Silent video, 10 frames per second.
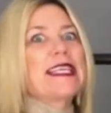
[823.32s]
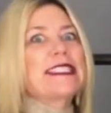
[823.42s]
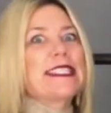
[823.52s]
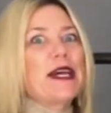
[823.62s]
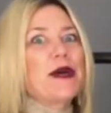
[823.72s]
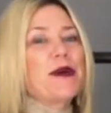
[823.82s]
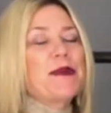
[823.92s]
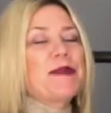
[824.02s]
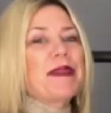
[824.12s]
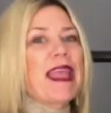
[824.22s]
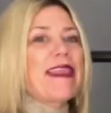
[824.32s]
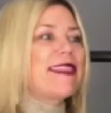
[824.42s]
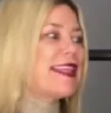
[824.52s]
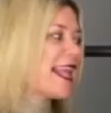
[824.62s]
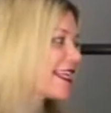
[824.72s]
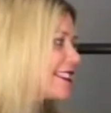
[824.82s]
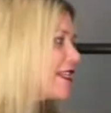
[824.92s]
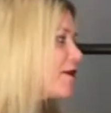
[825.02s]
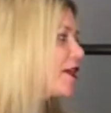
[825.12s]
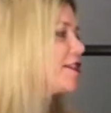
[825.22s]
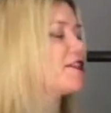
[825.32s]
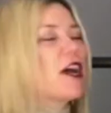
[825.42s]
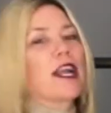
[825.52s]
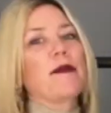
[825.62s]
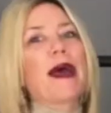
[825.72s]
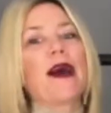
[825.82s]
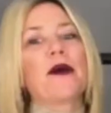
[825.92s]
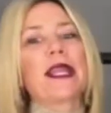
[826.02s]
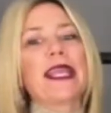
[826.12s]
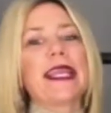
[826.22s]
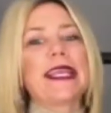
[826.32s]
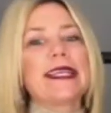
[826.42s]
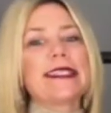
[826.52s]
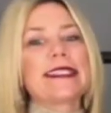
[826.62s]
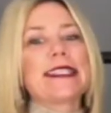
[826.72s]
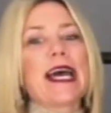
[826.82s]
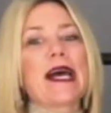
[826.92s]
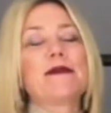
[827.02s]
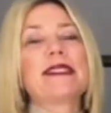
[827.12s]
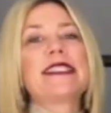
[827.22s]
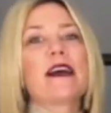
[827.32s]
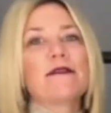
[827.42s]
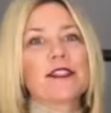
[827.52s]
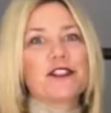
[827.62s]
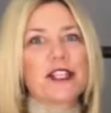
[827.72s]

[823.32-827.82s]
So the next thing we're going to talk about is selvage